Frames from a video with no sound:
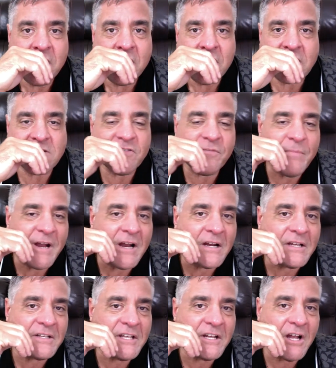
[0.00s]
Because if America
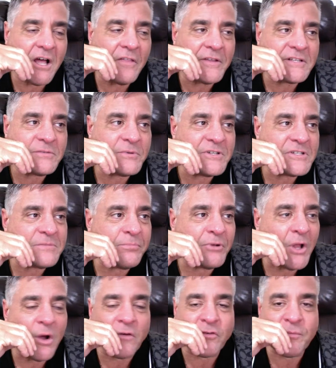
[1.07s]
did all this, we just
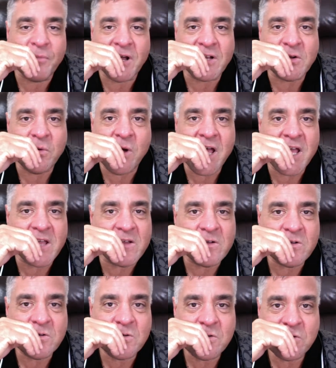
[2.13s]
blow everybody away.
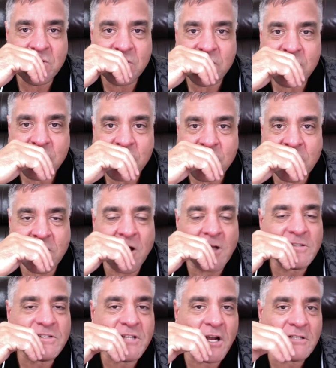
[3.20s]
It all
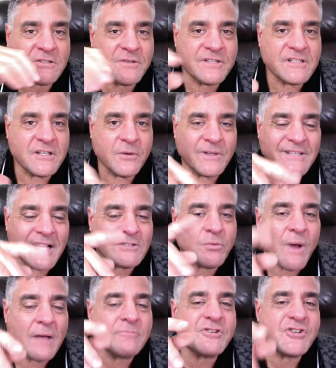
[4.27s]
starts with these little ones. That's
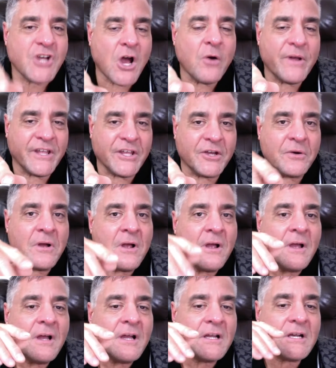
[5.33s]
why I'm showing you.
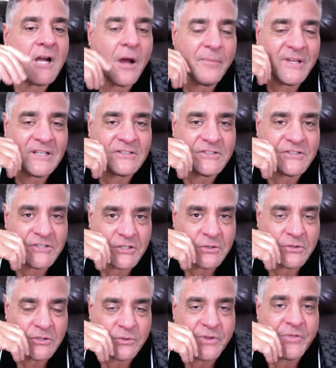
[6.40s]
Coming soon
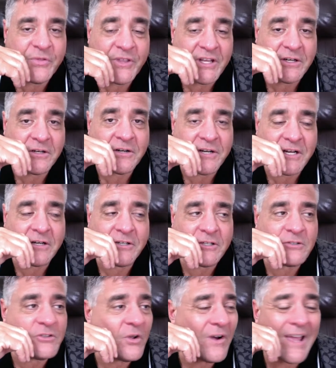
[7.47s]
to a theater near
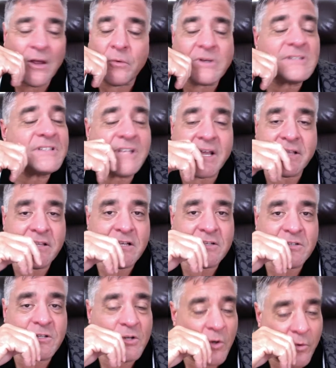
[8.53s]
you. Don't I always say
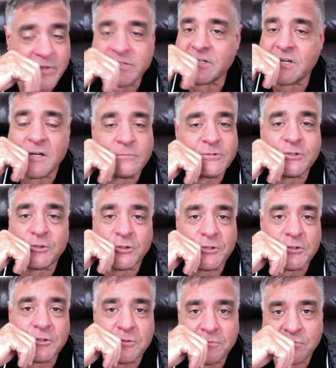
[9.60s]
this? it always comes
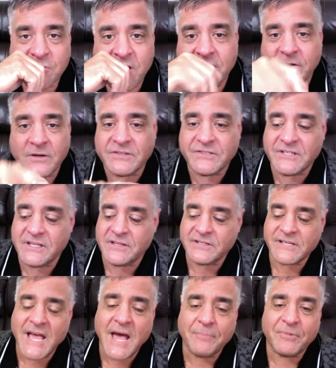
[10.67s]
true. Okay, you're going to see this
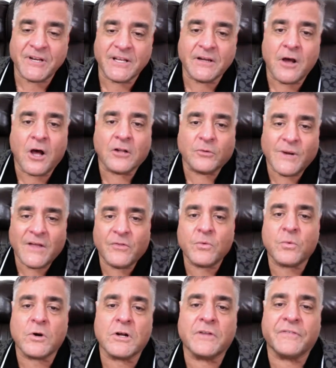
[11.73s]
happening all around the
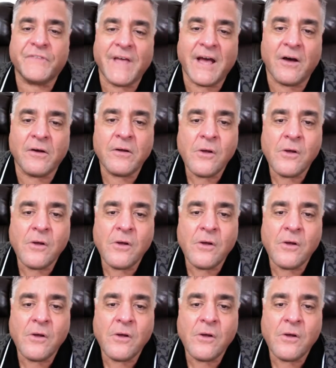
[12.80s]
world now.